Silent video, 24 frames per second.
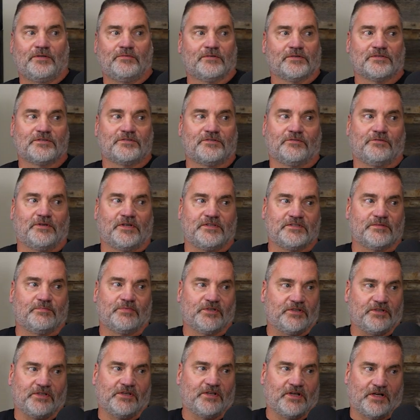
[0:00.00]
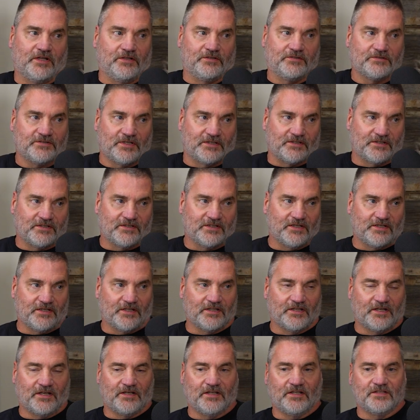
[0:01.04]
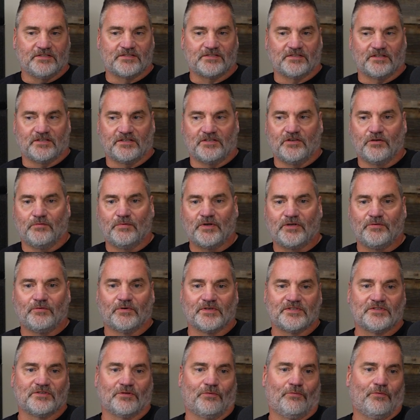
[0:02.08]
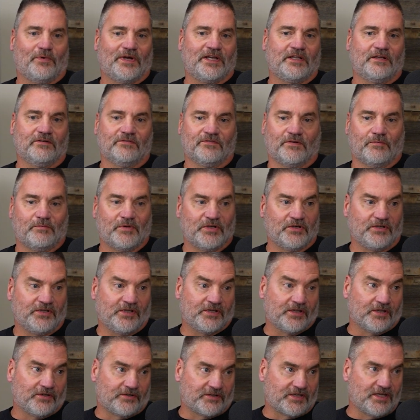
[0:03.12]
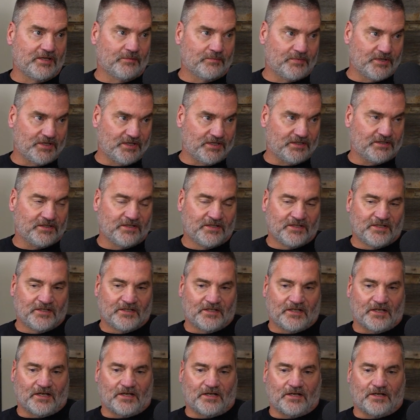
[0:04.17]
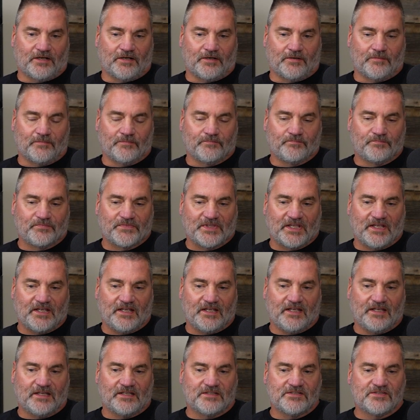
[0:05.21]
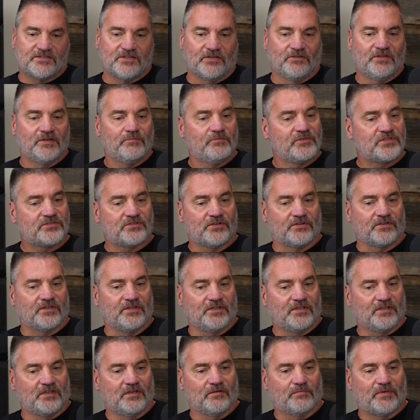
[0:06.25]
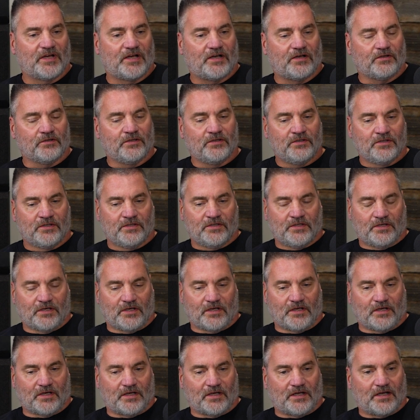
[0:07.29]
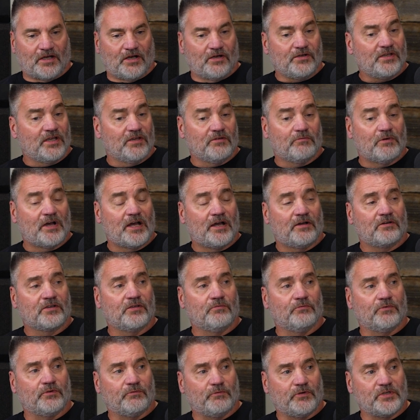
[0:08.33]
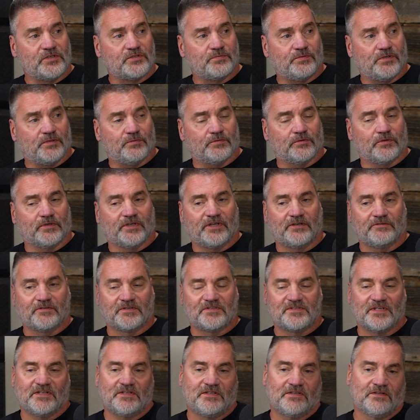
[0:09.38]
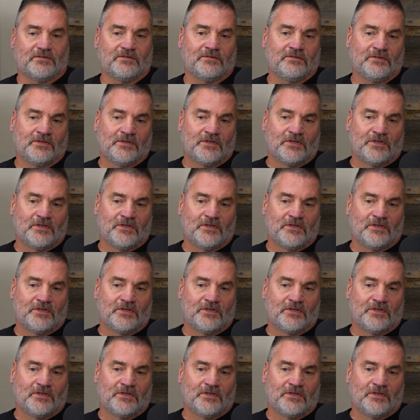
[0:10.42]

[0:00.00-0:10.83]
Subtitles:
wants to raise $1 billion, I can tell you that. And so nobody wants the weight of $1 billion campaign. And so then we start thinking about, well, how can we reach people? And I would tell you,